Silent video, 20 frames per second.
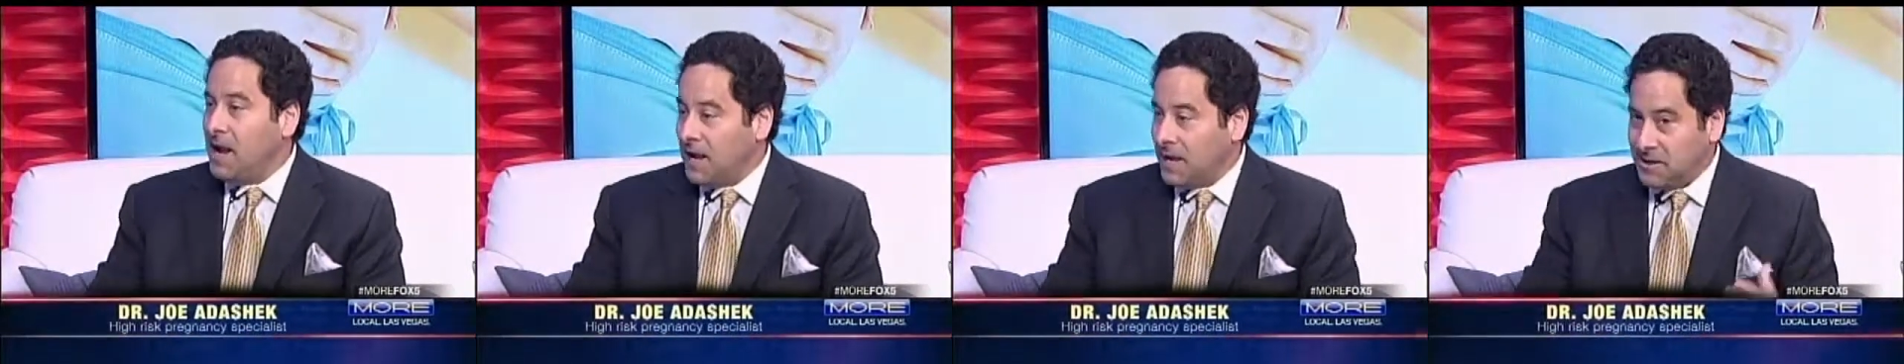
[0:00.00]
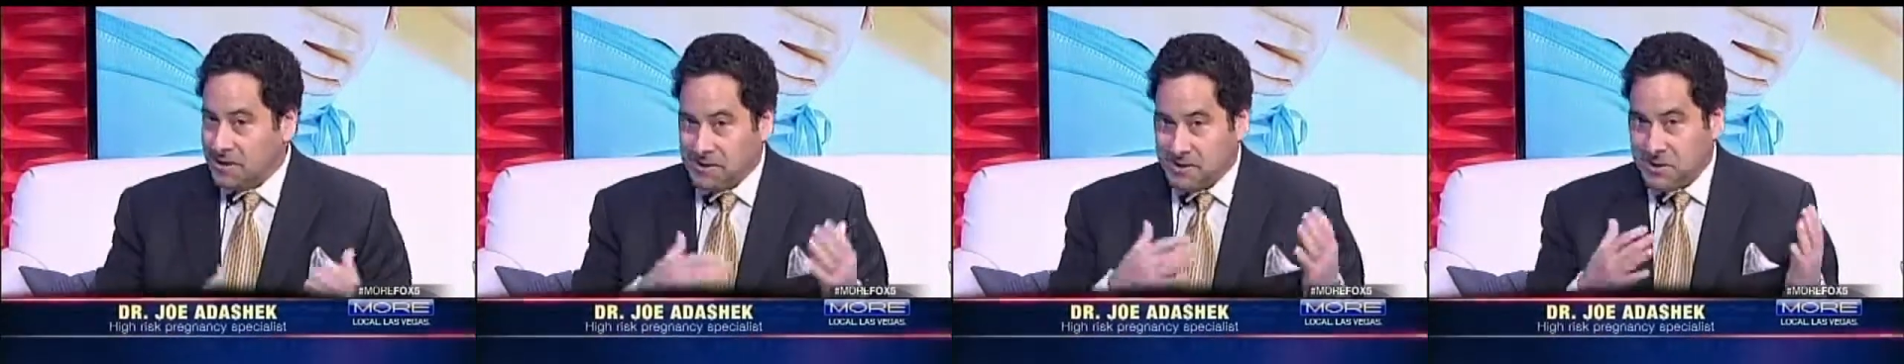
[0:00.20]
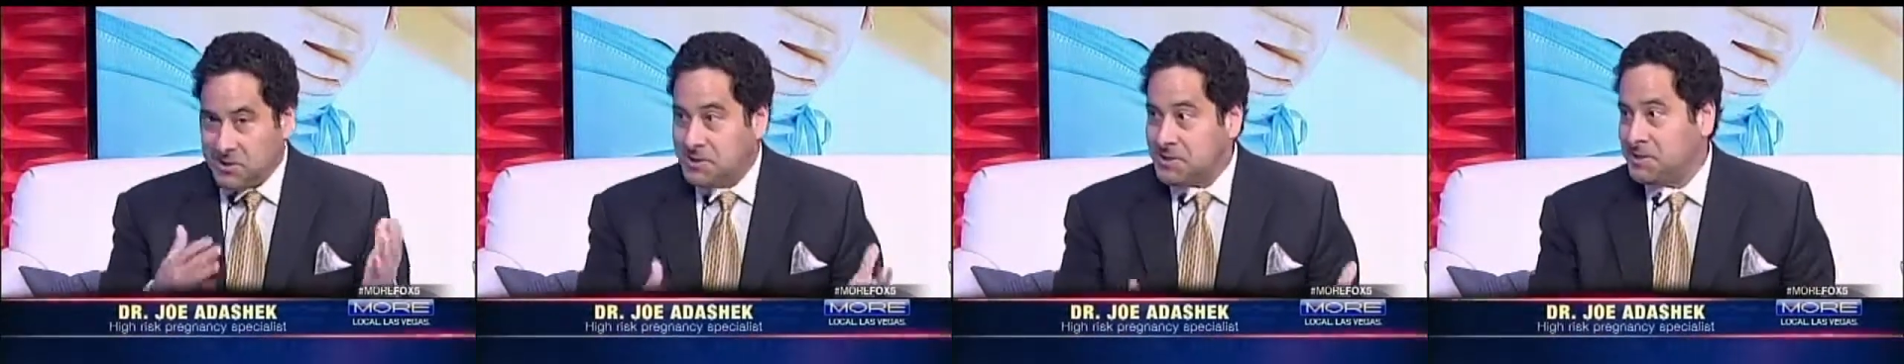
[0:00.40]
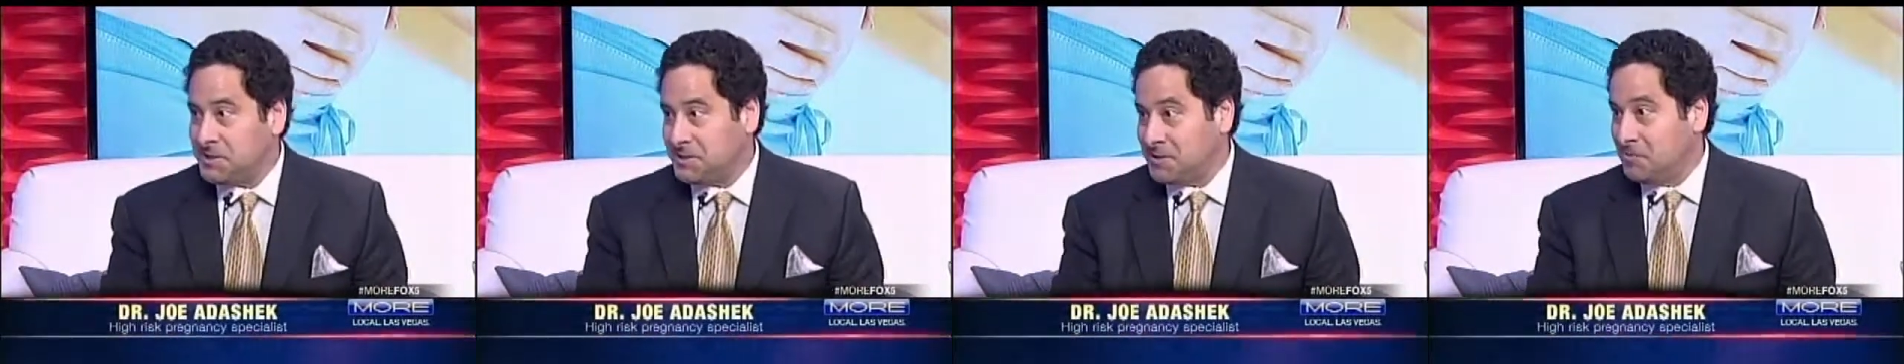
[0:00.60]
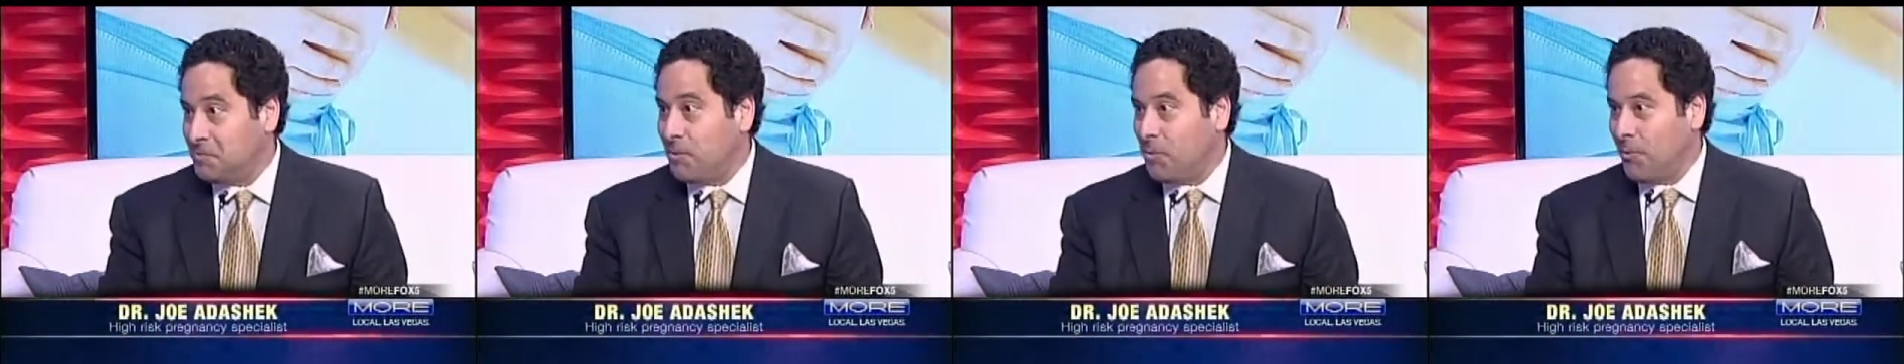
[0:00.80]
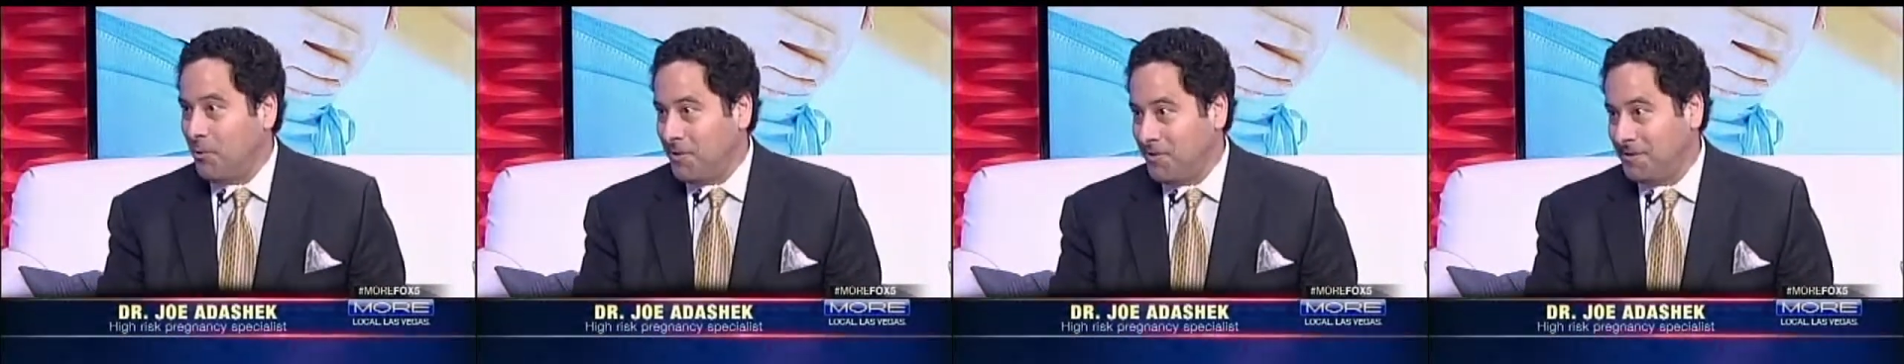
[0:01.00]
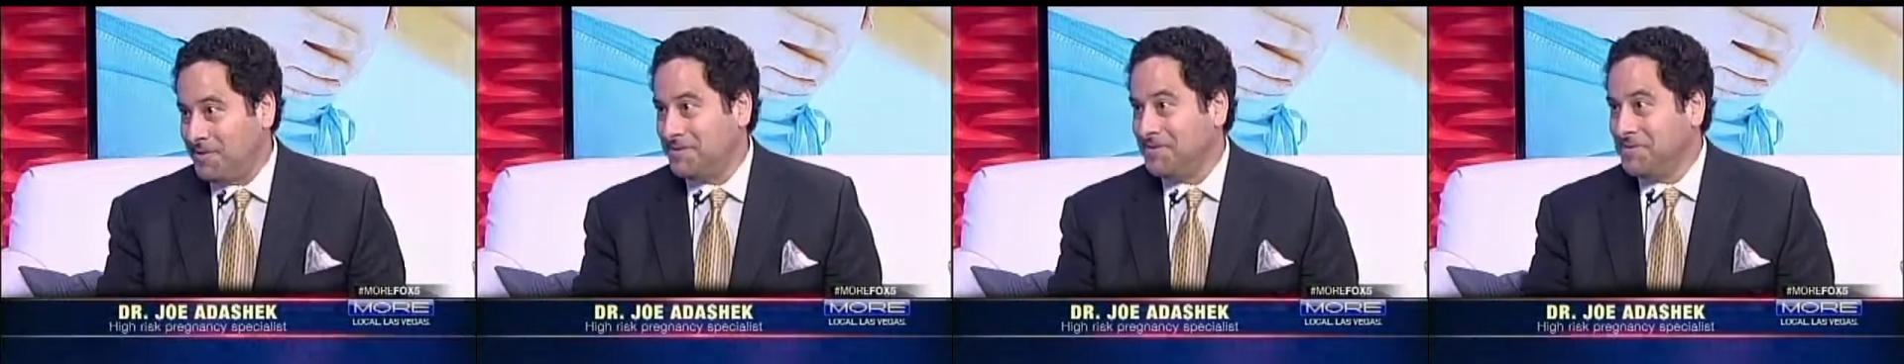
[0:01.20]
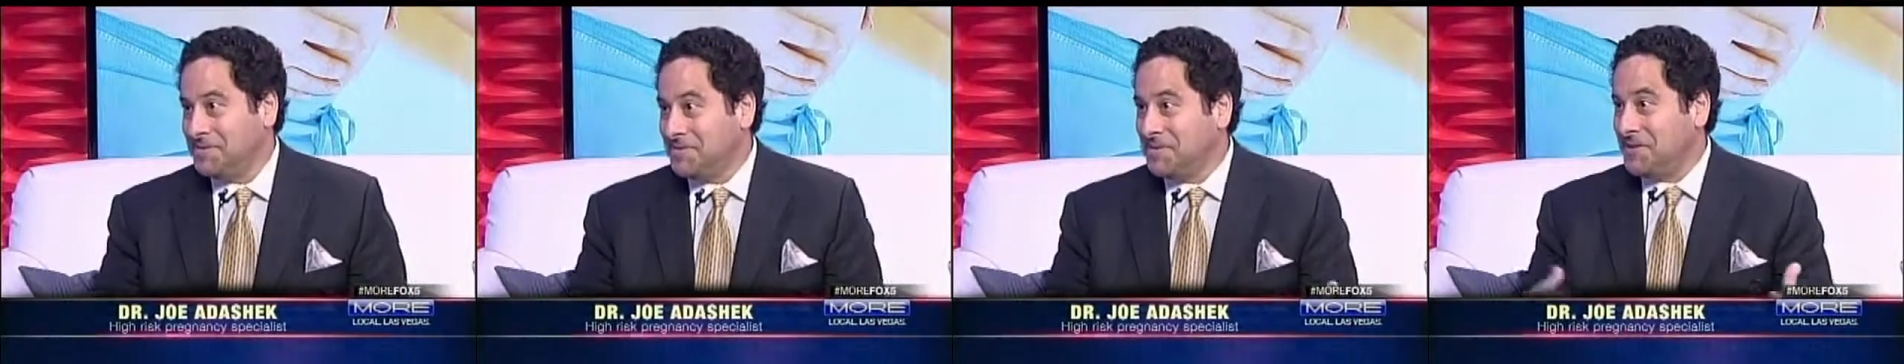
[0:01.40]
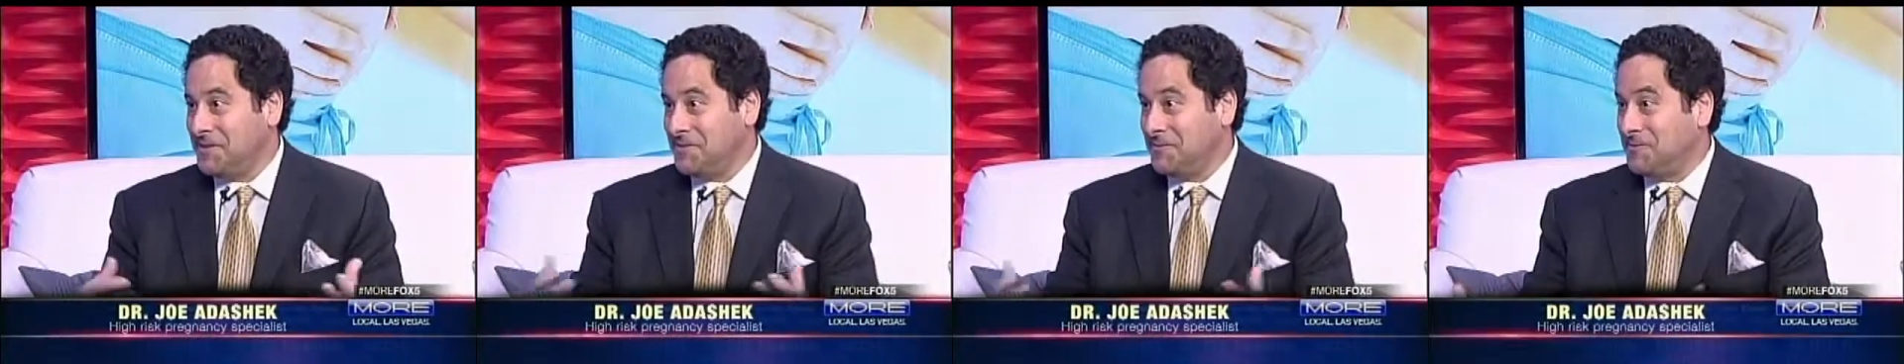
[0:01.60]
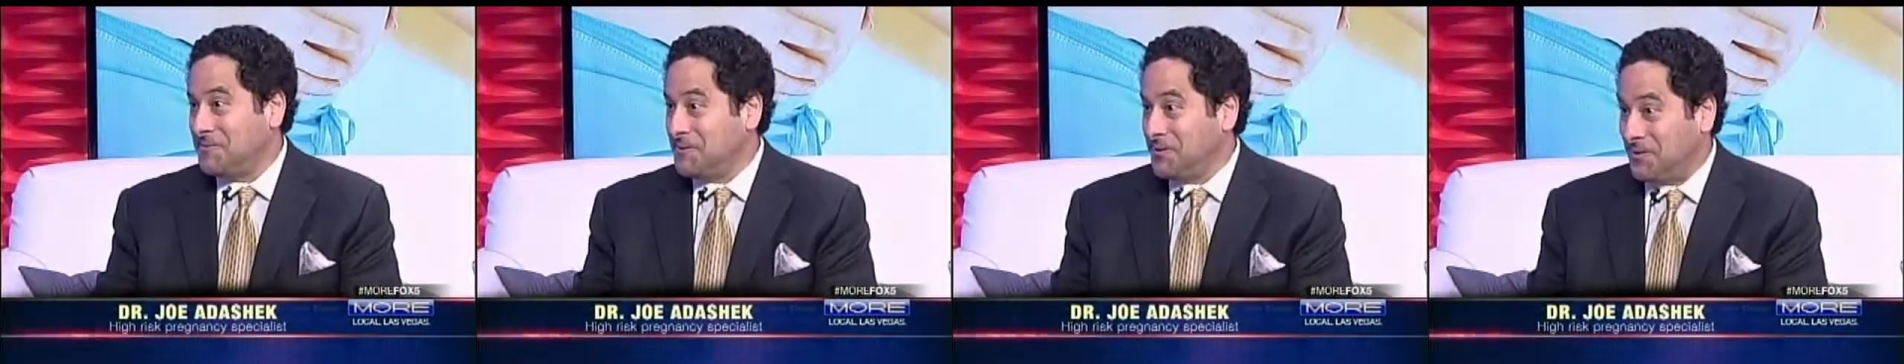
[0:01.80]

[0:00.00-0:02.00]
And it's just as important, you know,